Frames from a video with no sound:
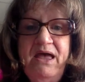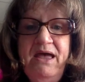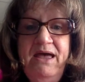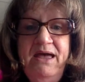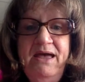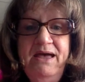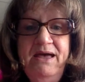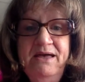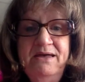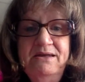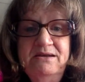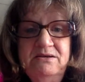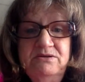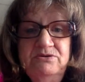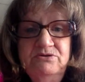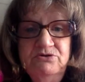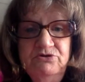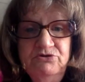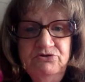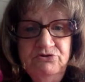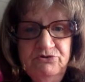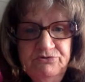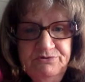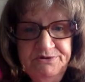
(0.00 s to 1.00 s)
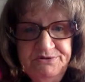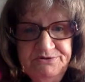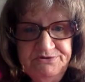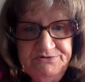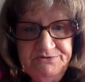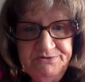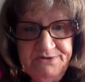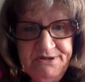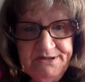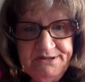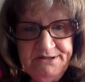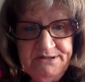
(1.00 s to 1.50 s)
and your
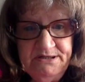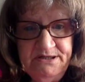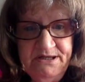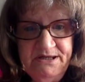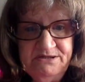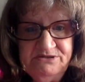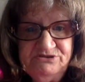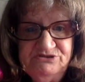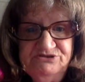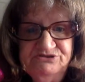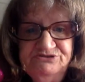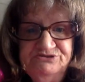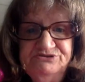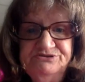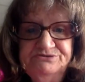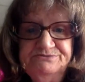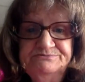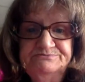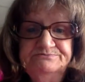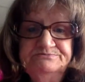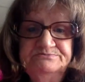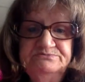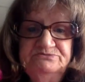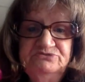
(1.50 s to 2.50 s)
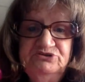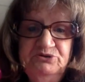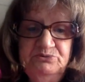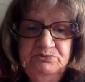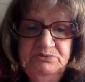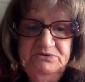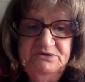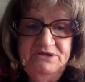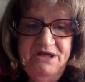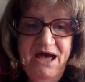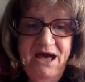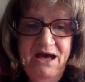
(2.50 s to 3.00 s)
internet connections. So
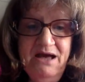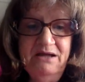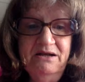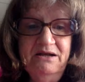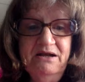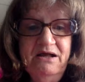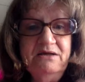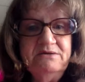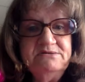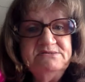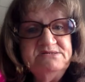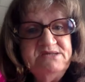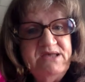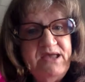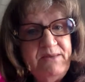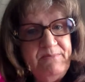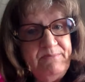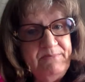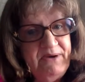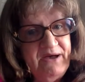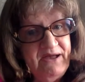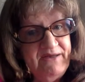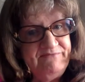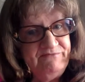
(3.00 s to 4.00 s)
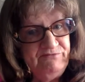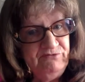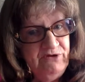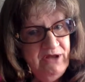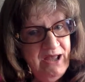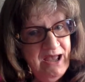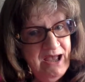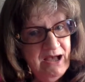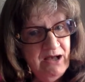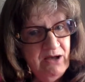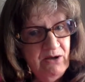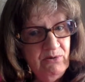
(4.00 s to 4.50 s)
with that, I'll say bye for
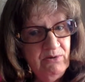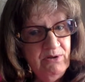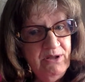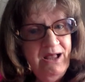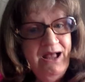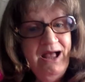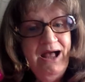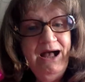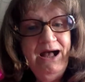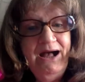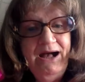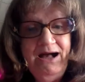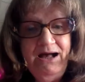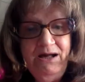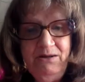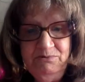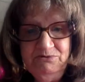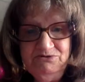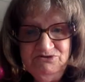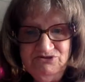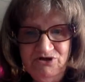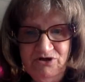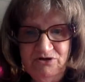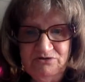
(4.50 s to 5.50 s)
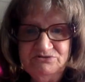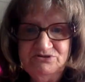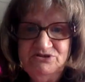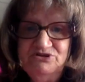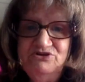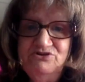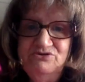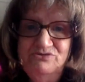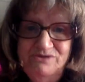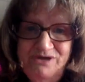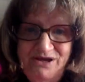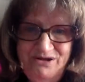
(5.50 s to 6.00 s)
now. I will talk
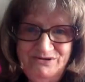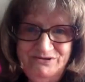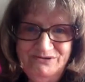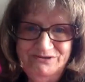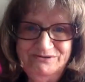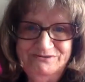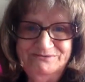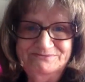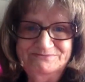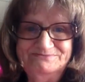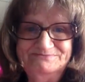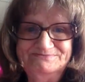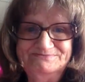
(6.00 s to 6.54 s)
to you later.